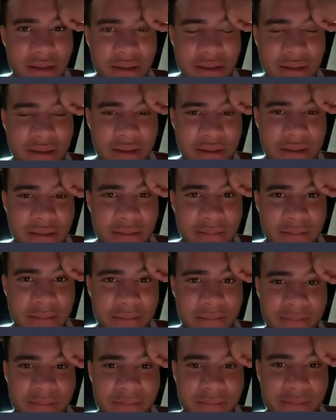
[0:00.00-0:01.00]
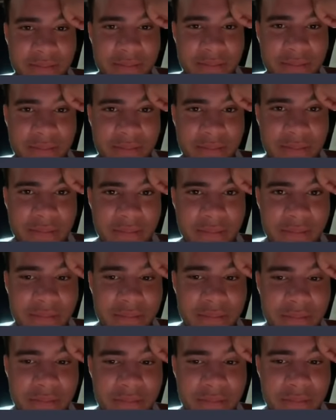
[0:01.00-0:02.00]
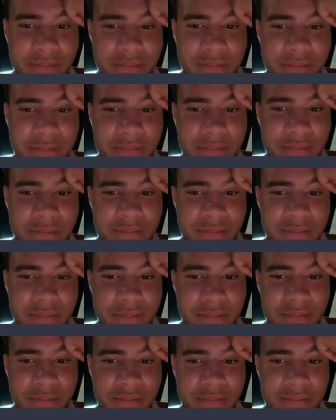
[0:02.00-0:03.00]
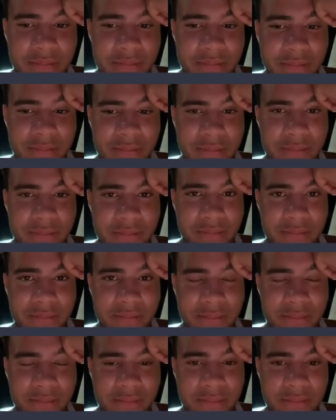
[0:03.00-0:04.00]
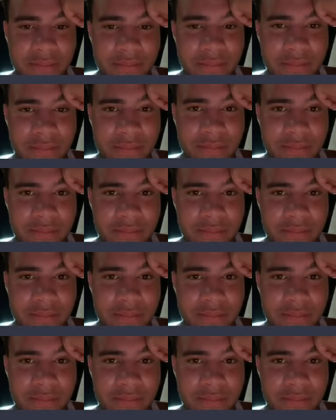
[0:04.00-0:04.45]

The person shown says nothing.